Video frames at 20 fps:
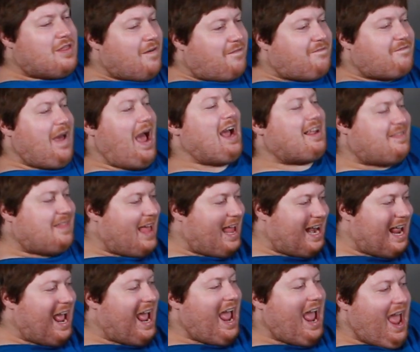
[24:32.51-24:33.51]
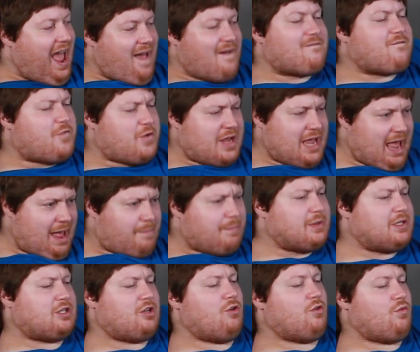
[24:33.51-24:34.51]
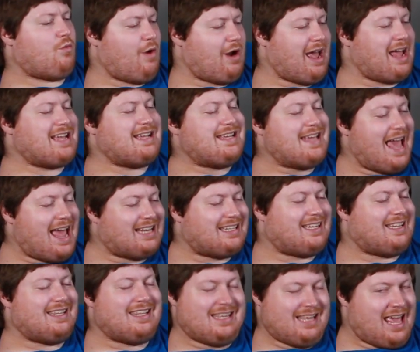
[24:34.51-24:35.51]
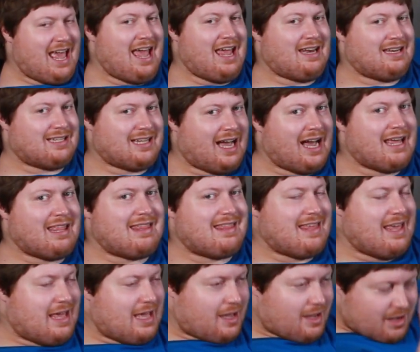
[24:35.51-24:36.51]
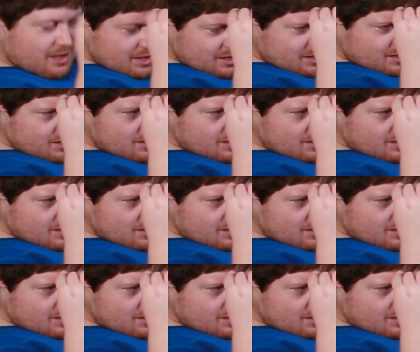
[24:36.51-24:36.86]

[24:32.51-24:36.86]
The fact that every episode, when I get to the end, I think